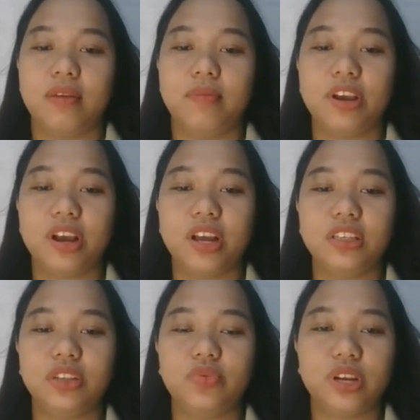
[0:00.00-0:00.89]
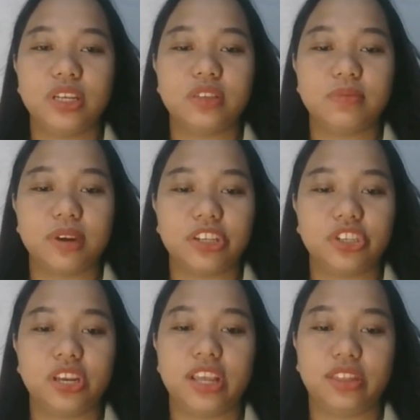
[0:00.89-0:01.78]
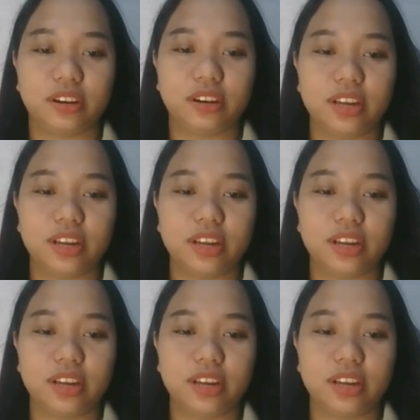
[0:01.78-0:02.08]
because it was much later